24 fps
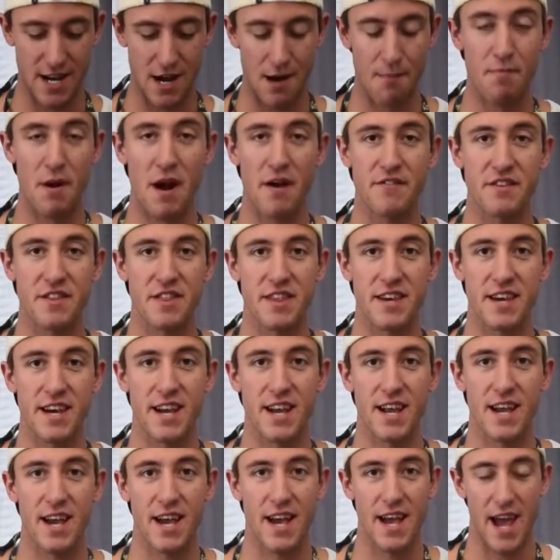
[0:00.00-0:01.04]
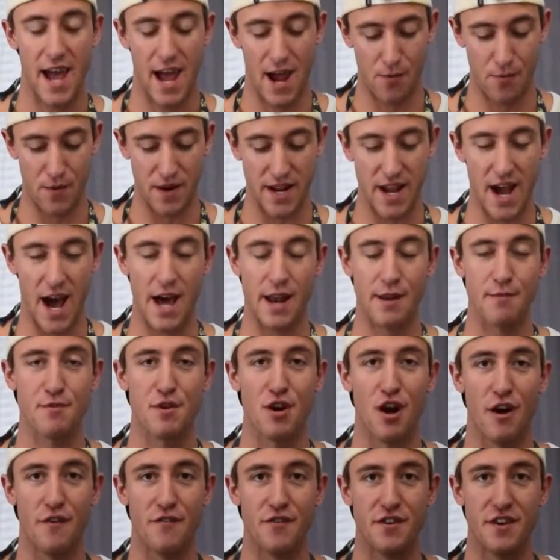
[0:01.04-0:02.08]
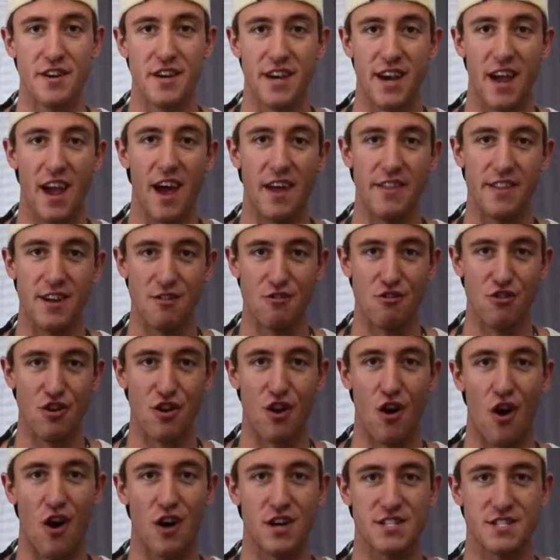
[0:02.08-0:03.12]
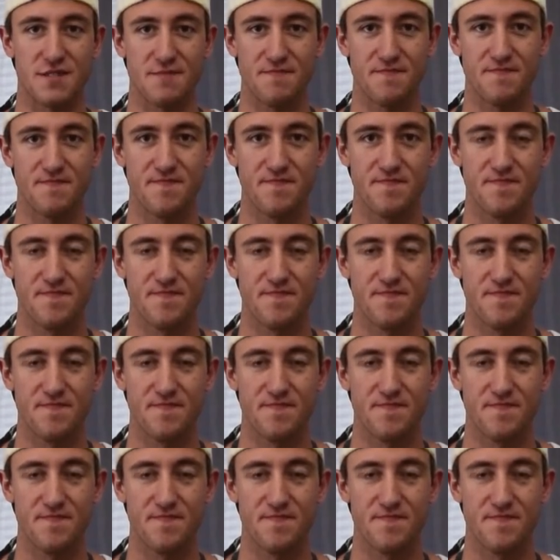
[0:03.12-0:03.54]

up everything and we got them covered and they look awesome.